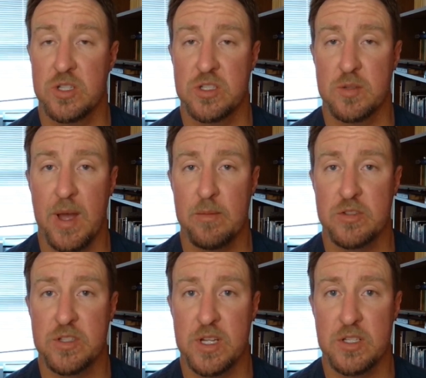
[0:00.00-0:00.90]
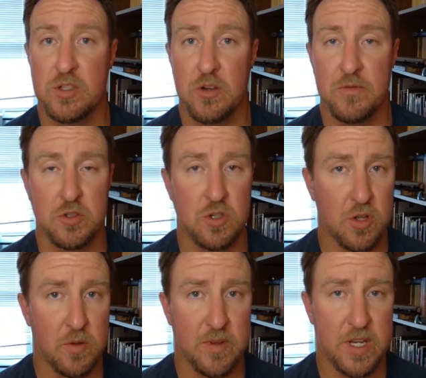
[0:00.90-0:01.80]
just a Bible study. So if you're
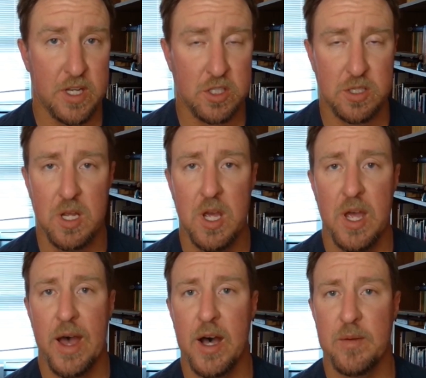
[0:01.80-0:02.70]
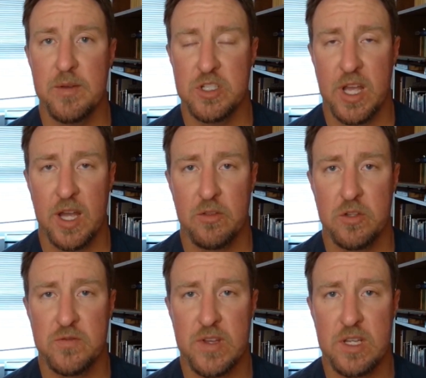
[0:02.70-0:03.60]
struggling with addiction, you can check out
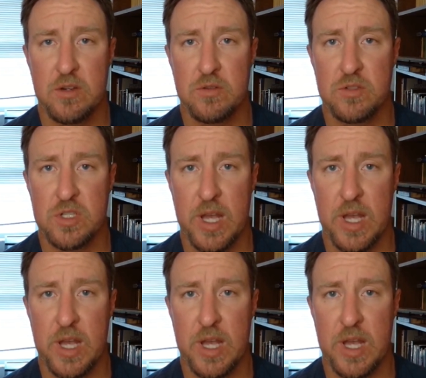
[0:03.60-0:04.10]
those videos.